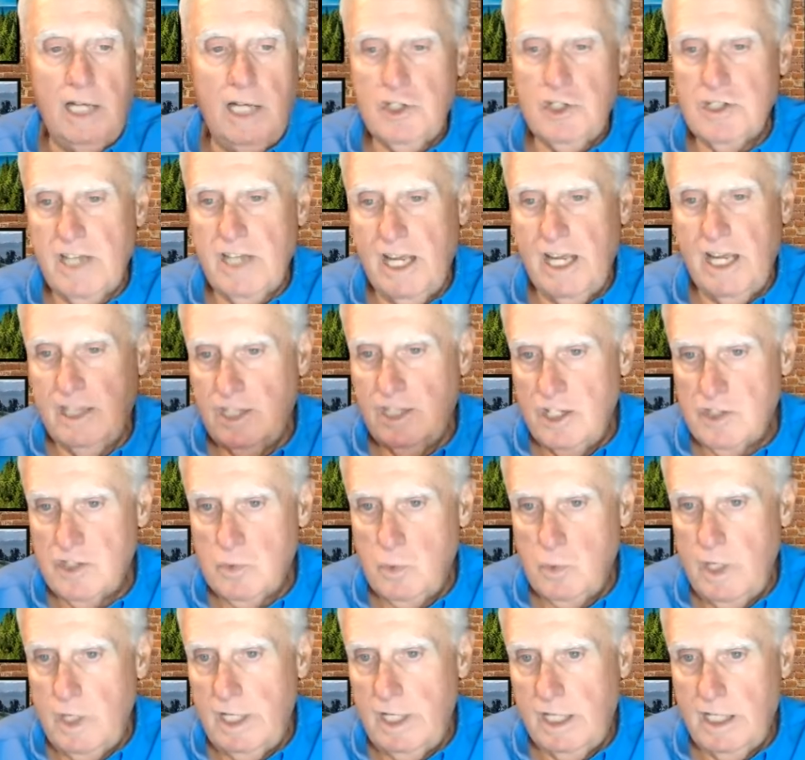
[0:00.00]
Just like
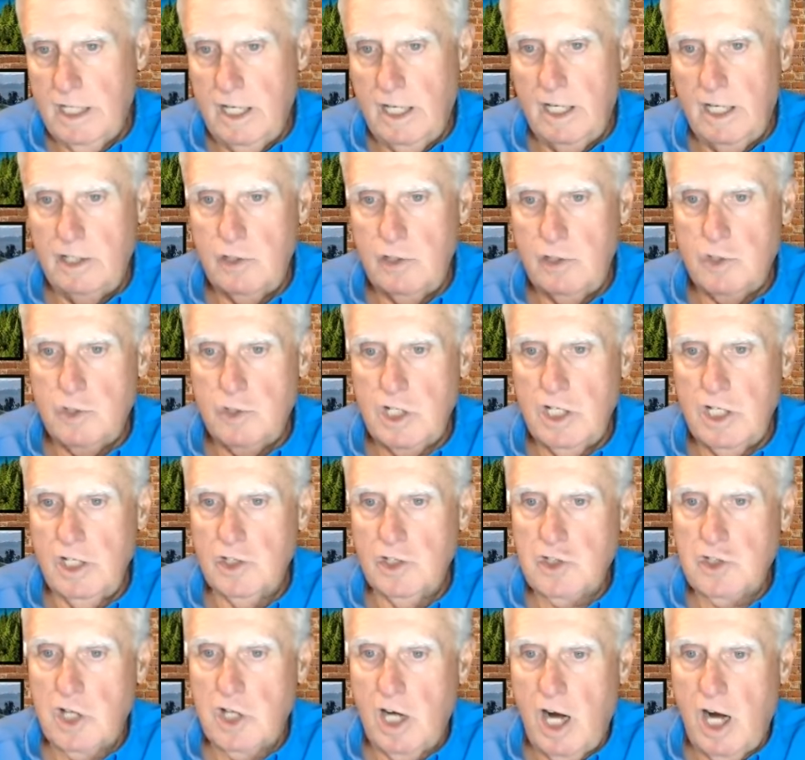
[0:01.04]
this week,
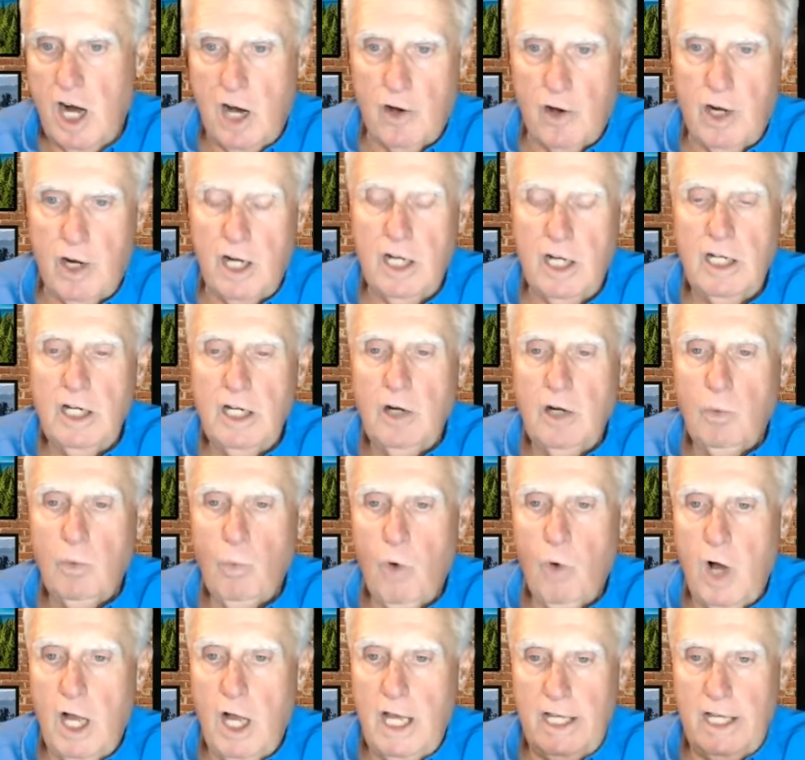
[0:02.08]
Eugenio Chikara
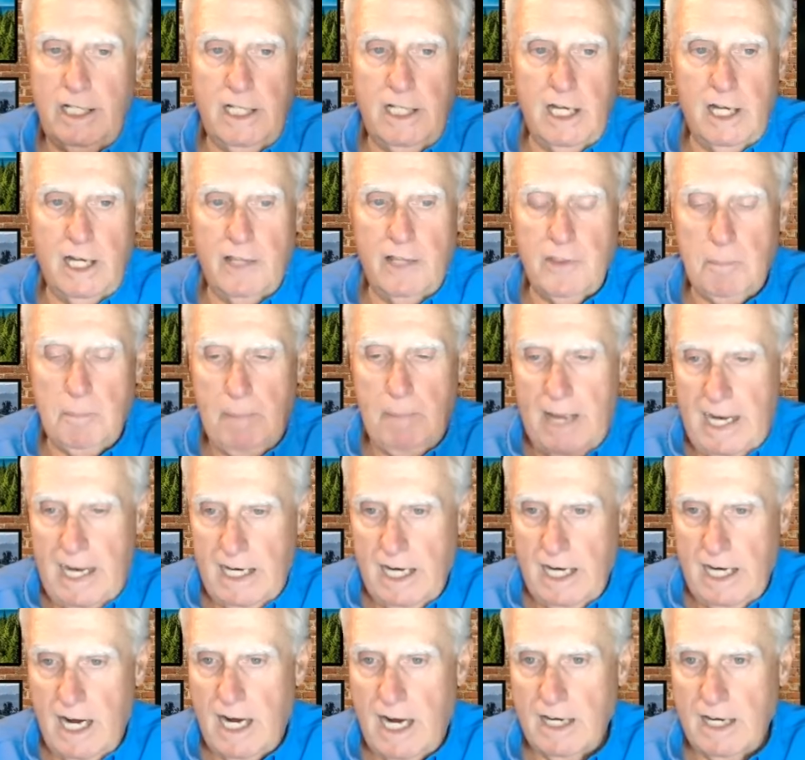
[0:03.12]
won the
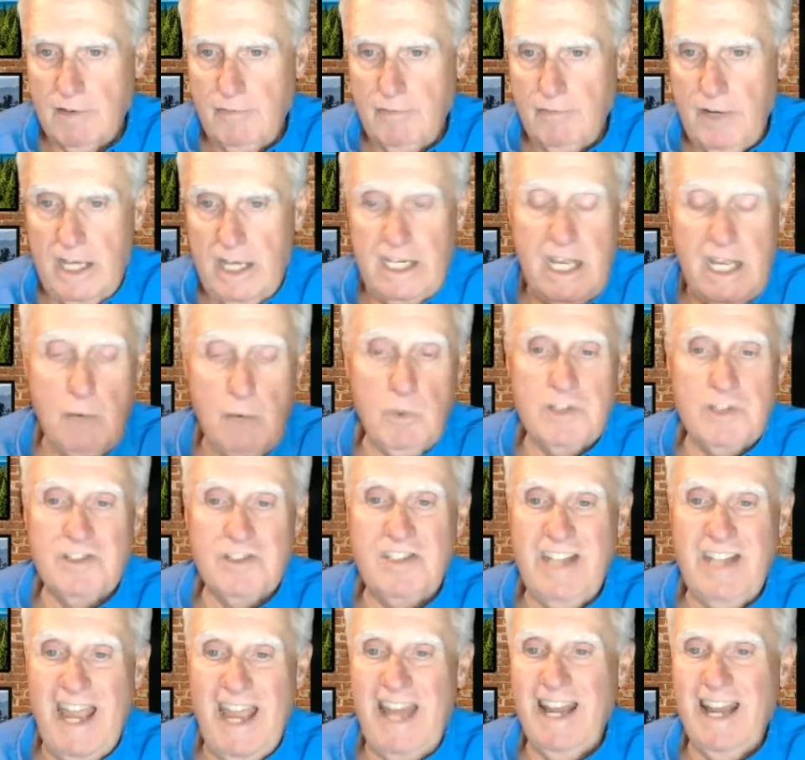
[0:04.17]
Bangkok event. He was
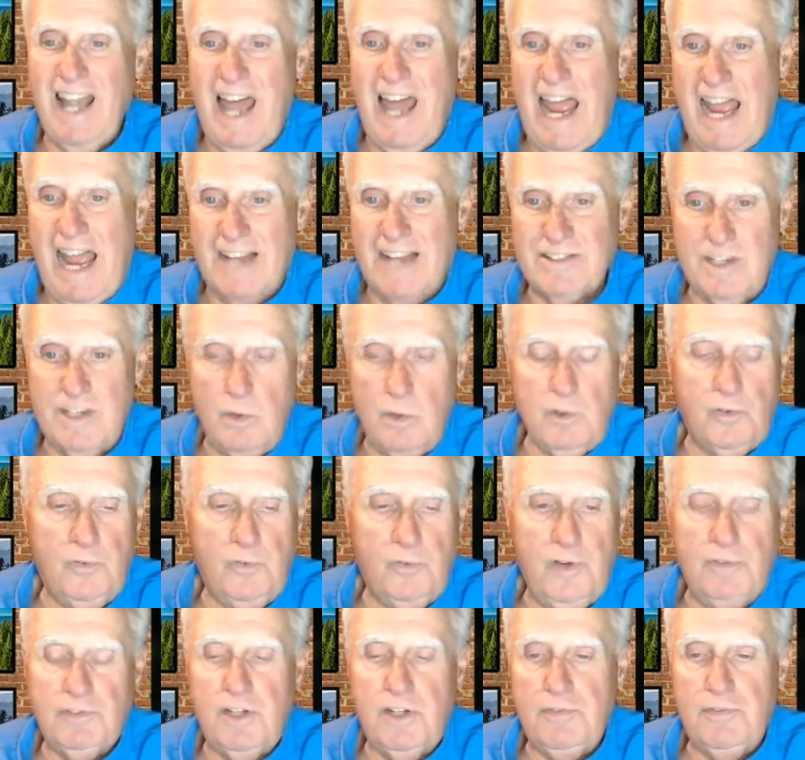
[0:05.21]
dead last. He was
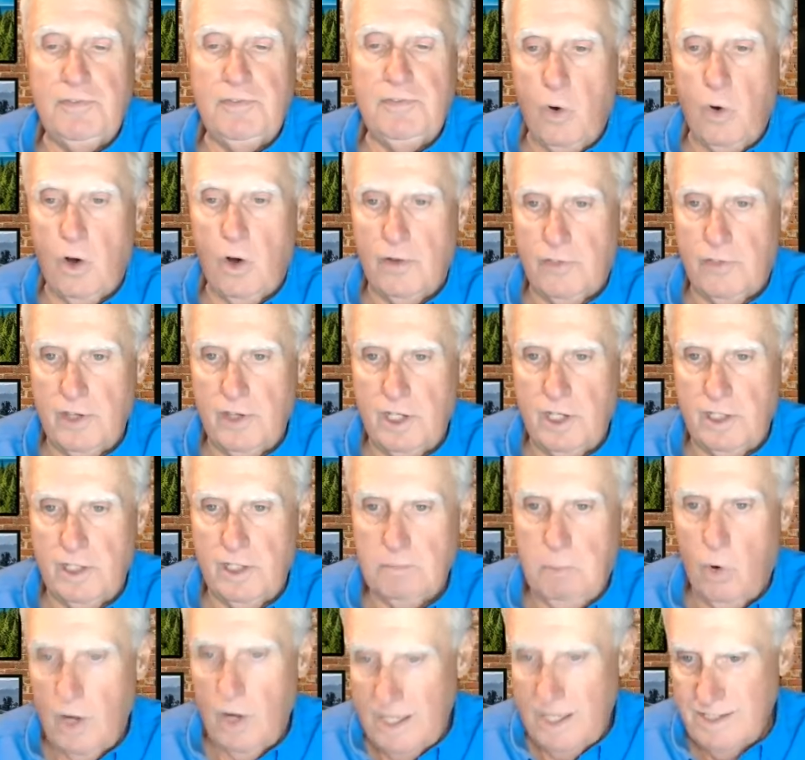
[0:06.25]
54th in
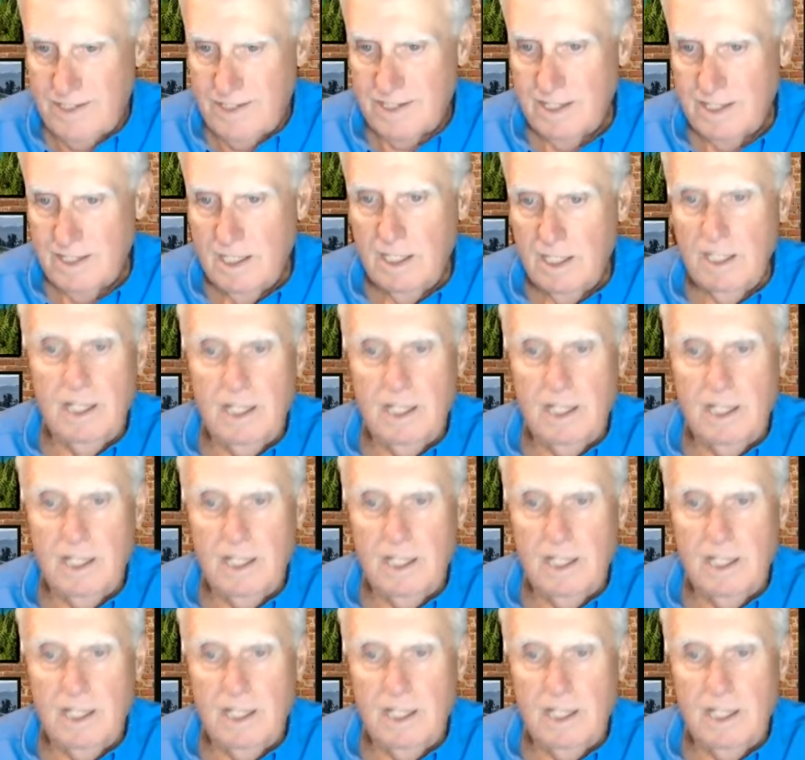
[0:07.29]
points.